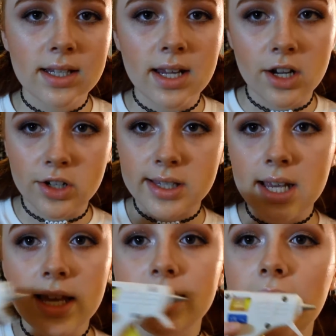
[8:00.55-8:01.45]
tears
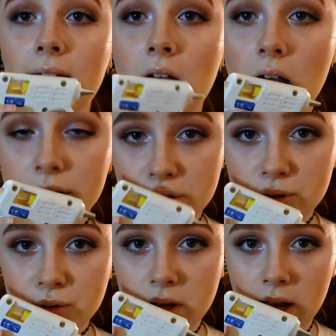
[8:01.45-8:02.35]
is a hot
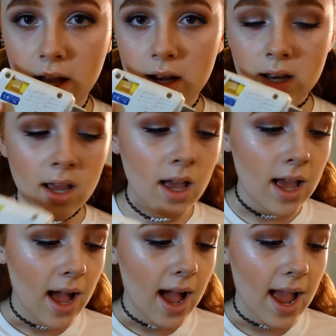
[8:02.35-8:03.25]
glue gun
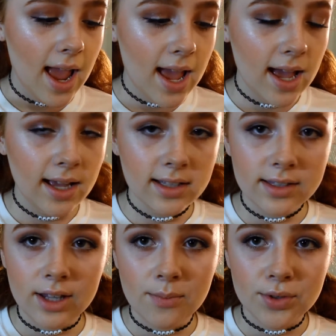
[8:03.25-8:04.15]
and
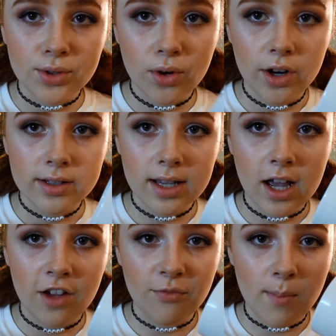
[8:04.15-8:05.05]
some sort
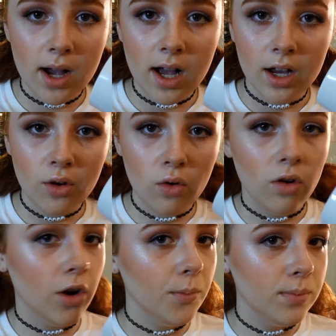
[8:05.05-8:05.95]
of mug
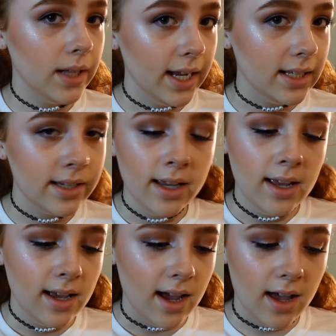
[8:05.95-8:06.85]
or plate.
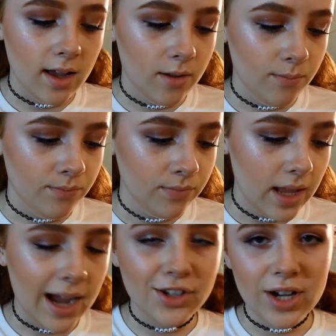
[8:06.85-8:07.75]
Um,
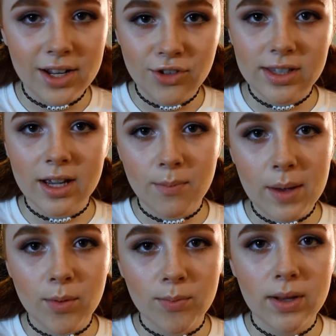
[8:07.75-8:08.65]
I tried using a
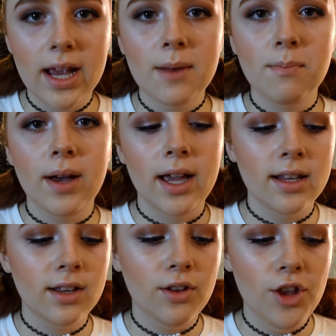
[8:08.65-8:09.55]
paper plate, but
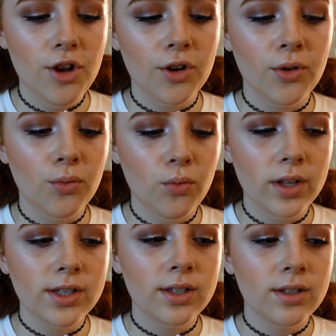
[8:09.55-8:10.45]
you're,
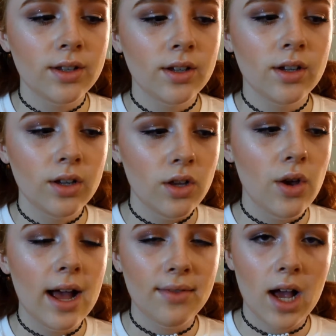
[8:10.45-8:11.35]
once you
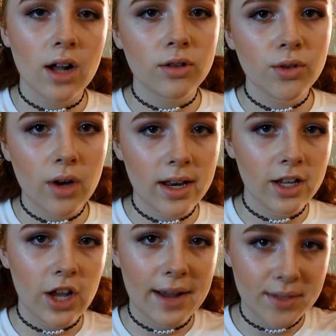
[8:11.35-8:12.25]
have the hot glue on it,
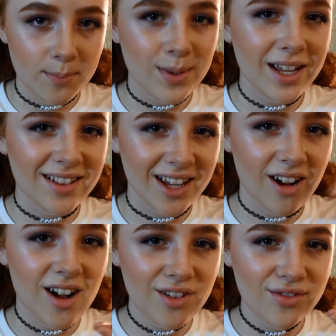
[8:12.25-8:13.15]
you have to peel it
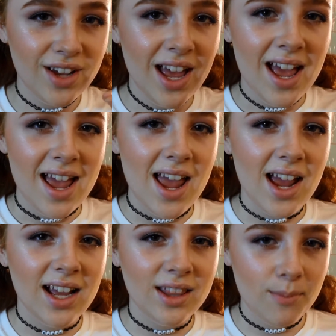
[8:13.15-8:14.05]
off,
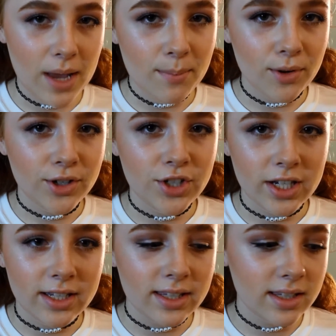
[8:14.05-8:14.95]
and the paper
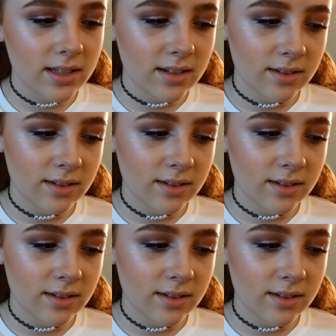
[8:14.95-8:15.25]
just,